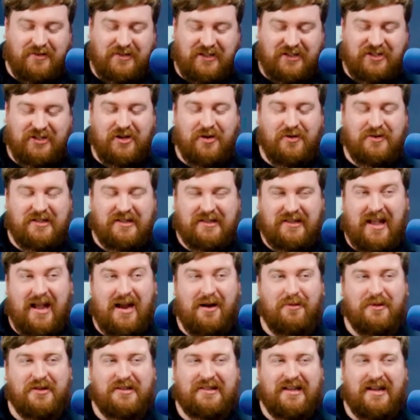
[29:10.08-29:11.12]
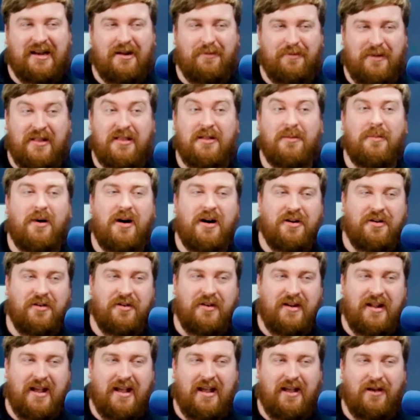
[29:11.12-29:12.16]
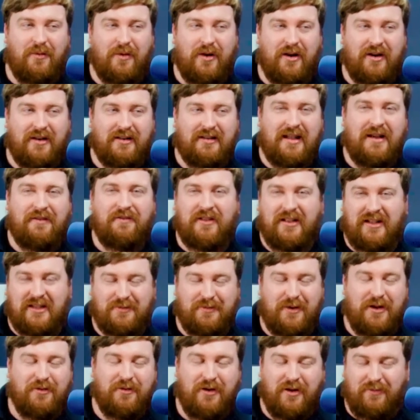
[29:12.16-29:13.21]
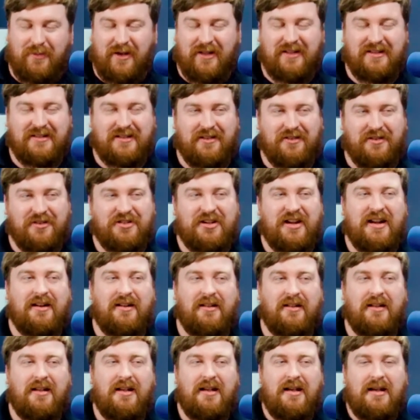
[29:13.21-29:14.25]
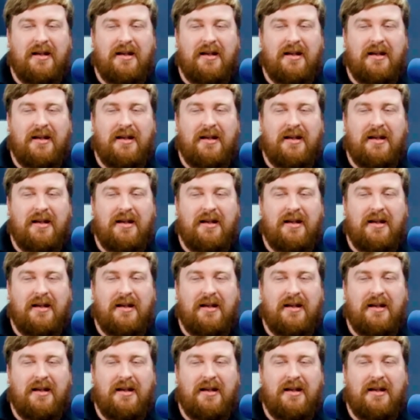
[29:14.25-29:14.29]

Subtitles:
is he shows his camera setup in the modern day where everything's being run by this other channel.